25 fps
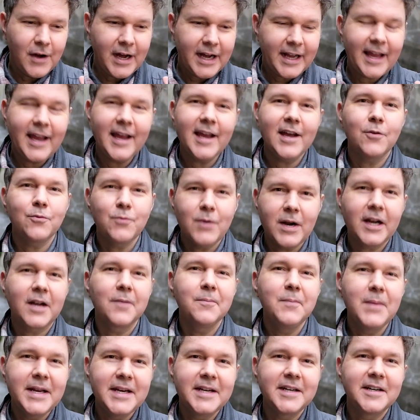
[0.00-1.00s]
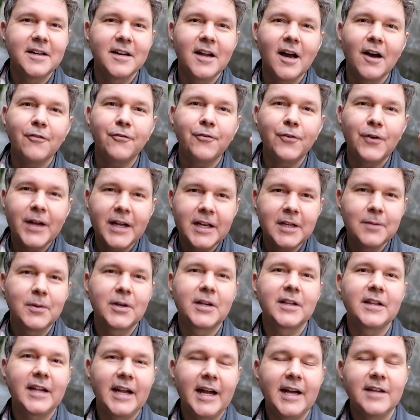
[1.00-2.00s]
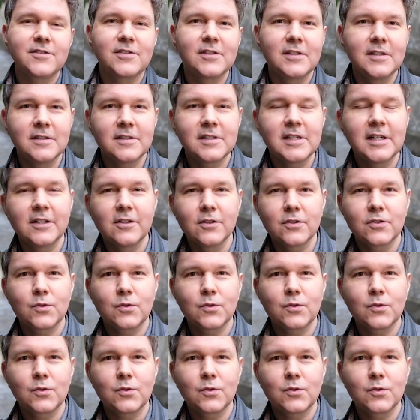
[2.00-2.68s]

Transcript: I can't recommend it enough for anybody that has a Nintendo